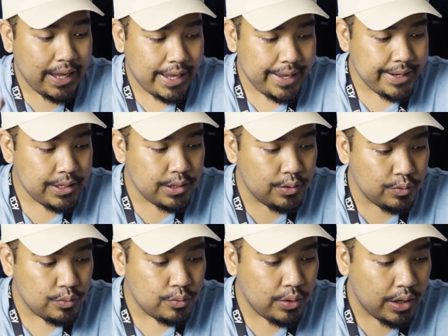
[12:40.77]
And
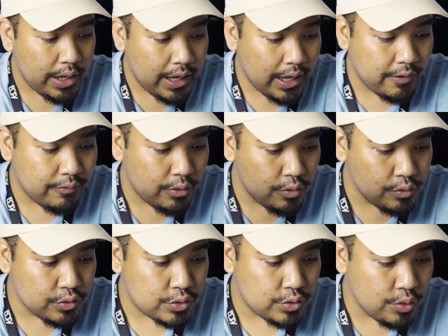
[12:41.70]
you have
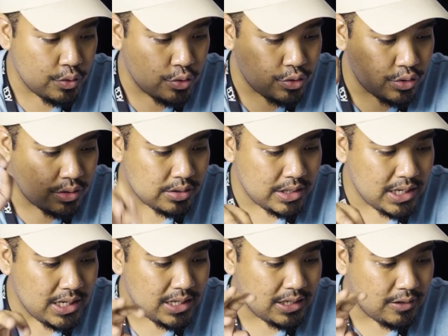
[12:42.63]
also
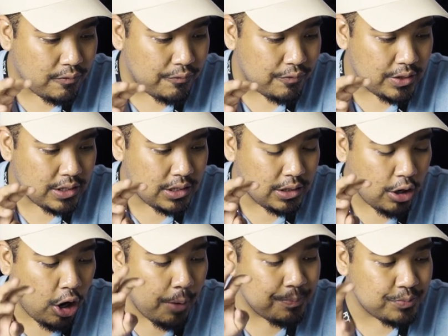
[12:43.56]
three
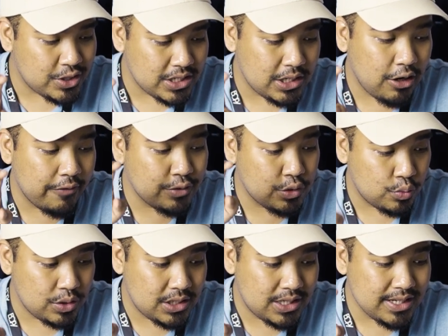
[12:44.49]
different option of
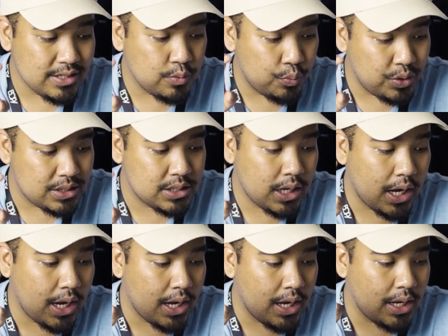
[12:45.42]
switches, which
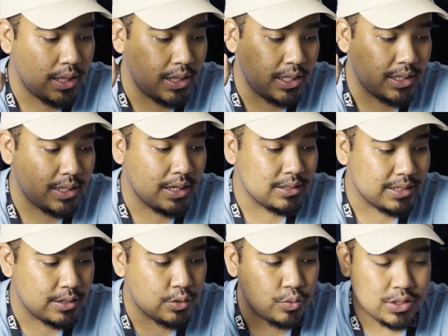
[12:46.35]
are the
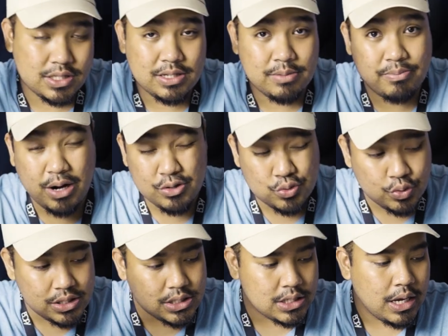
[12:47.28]
tactile switch, the brown
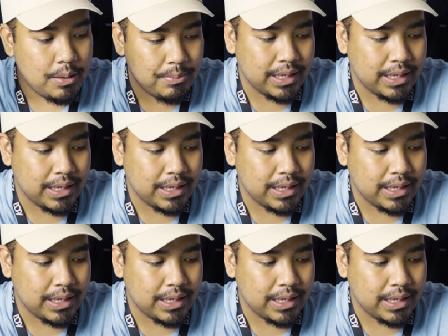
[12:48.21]
switch,